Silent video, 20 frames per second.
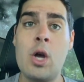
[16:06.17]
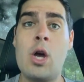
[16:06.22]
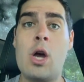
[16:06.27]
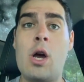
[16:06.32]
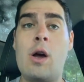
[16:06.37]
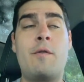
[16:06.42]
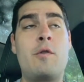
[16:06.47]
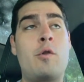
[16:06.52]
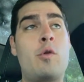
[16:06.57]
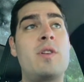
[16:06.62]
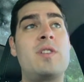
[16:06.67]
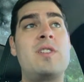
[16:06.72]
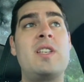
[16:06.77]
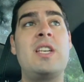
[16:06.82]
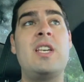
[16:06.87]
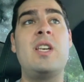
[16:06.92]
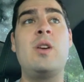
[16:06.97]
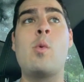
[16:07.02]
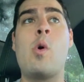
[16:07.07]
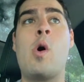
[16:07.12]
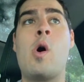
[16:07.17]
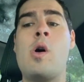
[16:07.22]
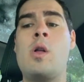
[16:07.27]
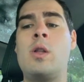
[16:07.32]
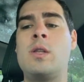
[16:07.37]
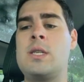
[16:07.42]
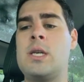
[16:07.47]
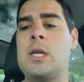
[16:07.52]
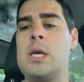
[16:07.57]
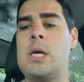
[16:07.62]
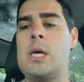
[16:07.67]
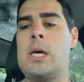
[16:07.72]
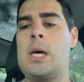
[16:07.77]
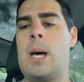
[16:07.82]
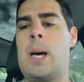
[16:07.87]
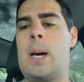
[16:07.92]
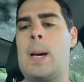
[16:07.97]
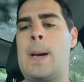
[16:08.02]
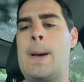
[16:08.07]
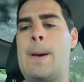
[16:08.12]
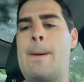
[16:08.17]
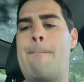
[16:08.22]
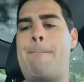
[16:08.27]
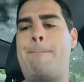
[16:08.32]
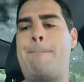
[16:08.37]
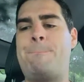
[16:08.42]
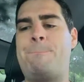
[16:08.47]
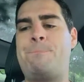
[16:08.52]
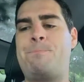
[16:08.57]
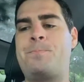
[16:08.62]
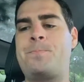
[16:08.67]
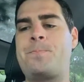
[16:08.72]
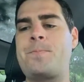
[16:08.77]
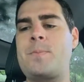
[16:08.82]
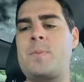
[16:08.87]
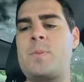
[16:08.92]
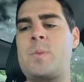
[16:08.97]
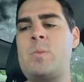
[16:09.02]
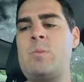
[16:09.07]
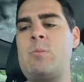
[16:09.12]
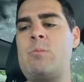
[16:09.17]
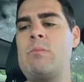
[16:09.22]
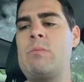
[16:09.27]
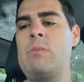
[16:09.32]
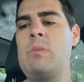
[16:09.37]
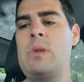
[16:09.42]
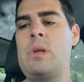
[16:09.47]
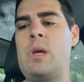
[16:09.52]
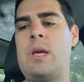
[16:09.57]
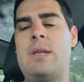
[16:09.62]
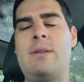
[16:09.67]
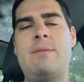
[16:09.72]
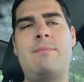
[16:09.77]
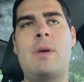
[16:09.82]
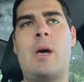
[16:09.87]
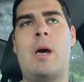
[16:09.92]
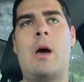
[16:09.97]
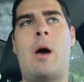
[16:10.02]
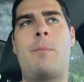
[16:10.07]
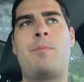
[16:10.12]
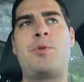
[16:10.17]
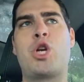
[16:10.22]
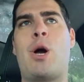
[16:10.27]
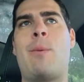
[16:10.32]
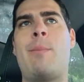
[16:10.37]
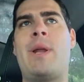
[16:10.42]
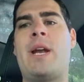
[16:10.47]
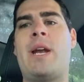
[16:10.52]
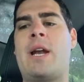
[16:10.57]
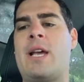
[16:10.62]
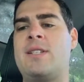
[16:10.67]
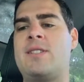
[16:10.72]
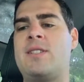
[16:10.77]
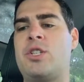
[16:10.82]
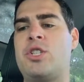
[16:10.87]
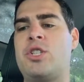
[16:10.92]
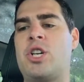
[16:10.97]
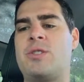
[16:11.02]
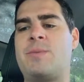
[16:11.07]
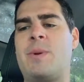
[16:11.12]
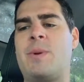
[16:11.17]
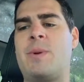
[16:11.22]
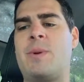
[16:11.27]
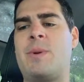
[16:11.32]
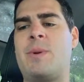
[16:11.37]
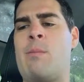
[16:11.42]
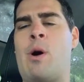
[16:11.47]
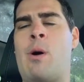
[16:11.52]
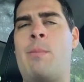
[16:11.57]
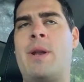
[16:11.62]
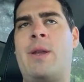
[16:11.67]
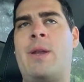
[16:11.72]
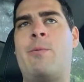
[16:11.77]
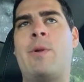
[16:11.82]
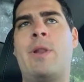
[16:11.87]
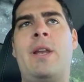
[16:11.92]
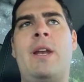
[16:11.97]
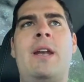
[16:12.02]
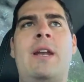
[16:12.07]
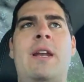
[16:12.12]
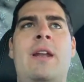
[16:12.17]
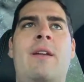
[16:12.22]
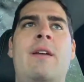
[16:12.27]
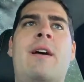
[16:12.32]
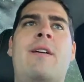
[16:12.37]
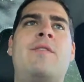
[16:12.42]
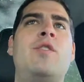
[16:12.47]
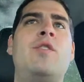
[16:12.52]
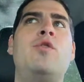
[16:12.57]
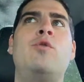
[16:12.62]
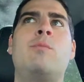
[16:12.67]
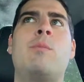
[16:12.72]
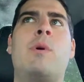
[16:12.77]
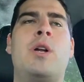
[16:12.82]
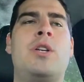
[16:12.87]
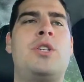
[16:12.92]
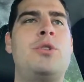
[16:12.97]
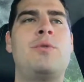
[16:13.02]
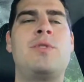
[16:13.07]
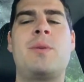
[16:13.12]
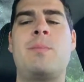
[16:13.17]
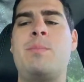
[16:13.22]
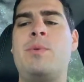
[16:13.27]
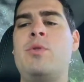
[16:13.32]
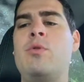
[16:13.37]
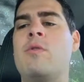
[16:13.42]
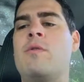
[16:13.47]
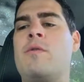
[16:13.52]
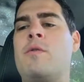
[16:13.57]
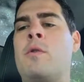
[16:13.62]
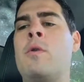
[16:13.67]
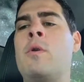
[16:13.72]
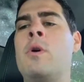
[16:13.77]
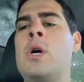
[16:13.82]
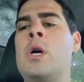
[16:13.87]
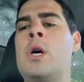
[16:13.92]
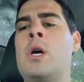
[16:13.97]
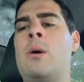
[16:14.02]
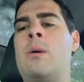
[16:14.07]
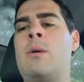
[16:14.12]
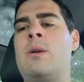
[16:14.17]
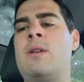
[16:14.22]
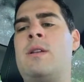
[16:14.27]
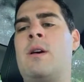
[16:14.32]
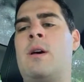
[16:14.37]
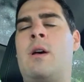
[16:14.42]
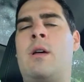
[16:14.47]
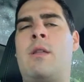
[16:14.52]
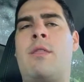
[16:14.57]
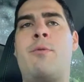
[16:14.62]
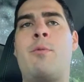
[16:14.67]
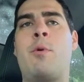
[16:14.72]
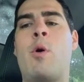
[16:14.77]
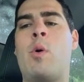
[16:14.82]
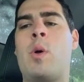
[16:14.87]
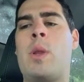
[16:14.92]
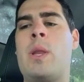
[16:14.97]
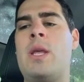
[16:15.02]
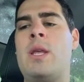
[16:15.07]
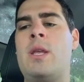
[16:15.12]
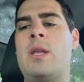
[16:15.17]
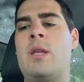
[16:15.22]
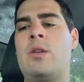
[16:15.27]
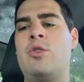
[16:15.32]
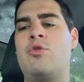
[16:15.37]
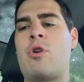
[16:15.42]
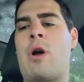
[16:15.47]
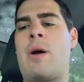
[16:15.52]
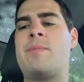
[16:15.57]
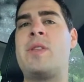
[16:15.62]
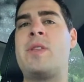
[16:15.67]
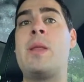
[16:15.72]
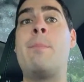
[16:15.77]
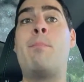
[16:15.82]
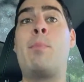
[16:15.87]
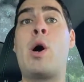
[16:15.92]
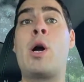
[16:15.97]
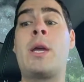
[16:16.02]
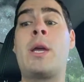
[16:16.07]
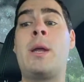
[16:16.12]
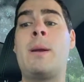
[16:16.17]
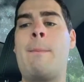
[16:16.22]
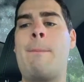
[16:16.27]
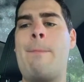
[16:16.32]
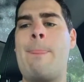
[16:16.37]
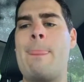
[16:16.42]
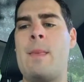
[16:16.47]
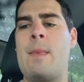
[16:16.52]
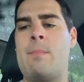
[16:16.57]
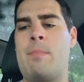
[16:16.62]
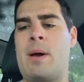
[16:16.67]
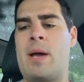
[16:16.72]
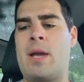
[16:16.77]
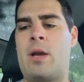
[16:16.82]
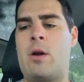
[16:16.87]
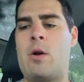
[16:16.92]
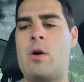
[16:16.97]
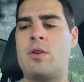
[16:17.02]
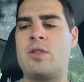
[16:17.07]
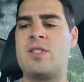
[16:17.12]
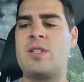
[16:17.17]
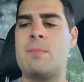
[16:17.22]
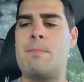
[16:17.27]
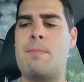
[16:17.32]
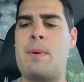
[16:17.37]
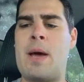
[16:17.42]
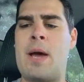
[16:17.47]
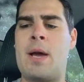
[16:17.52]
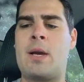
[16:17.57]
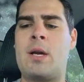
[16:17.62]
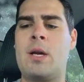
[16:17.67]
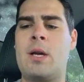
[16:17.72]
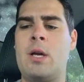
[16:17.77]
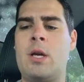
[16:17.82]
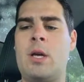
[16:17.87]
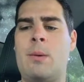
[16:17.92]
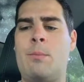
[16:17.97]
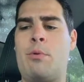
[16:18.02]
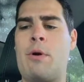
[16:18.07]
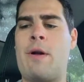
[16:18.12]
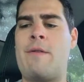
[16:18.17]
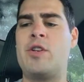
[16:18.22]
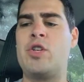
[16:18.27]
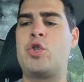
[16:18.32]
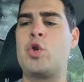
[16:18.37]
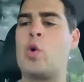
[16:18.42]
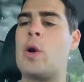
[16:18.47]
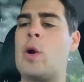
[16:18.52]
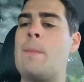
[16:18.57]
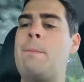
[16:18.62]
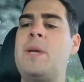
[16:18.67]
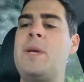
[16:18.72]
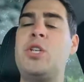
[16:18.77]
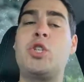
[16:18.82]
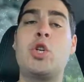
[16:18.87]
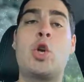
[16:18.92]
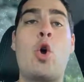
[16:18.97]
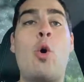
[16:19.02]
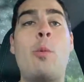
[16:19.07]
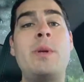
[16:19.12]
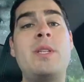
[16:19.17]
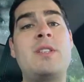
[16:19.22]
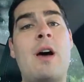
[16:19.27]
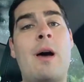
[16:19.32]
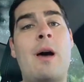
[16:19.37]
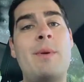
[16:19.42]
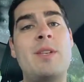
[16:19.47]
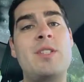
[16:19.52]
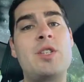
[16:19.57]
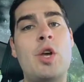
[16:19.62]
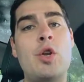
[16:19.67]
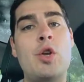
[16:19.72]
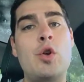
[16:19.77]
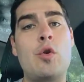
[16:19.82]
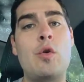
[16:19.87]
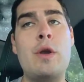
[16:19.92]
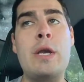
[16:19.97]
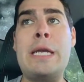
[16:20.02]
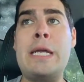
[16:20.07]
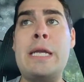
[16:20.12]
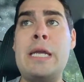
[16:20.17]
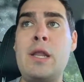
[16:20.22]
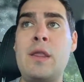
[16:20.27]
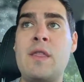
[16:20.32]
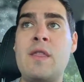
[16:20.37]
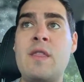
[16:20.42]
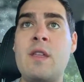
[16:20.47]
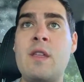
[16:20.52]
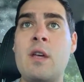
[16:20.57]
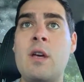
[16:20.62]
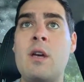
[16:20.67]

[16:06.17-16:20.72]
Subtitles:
of Chris Ewald. And Upshaw made a nice adjustment on the ball, but he really didn't have to do much. It was a beautiful throw and it dropped in the bucket by Carson Beck. Brevin Jordan beat Jacoby Thomas underneath